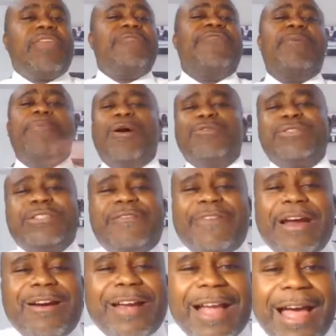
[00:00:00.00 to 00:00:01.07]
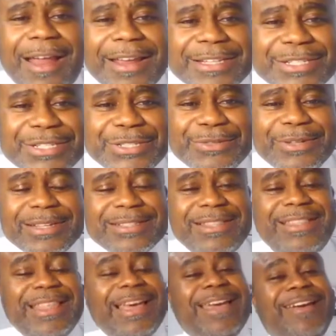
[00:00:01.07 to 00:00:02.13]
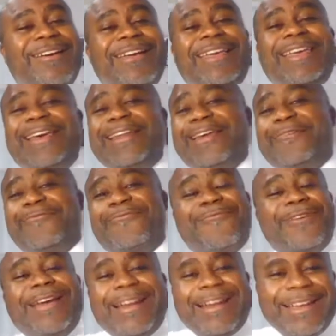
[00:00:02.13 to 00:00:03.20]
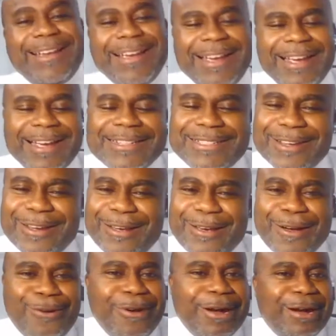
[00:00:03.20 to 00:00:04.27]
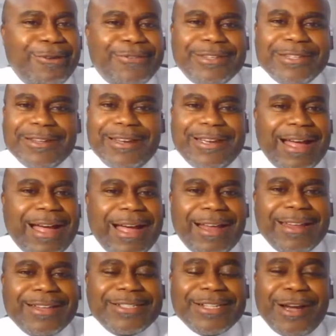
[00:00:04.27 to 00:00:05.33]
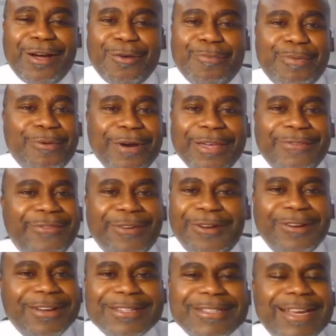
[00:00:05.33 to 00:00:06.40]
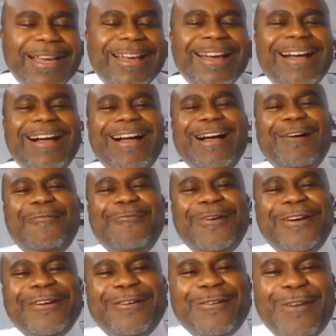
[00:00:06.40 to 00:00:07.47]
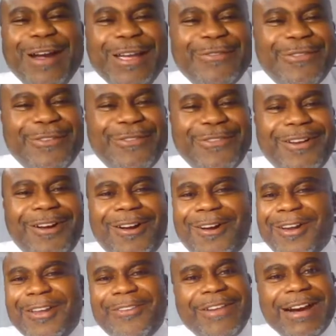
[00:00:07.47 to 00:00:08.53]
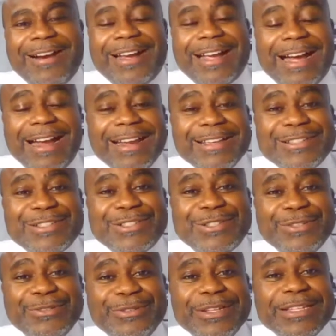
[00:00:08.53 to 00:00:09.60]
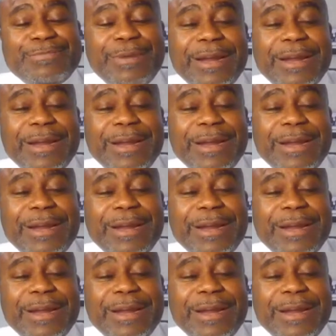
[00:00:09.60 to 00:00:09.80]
For most of our college students, they are getting ready to go off to college. Y'all pray for us. We're grateful for all of our college students.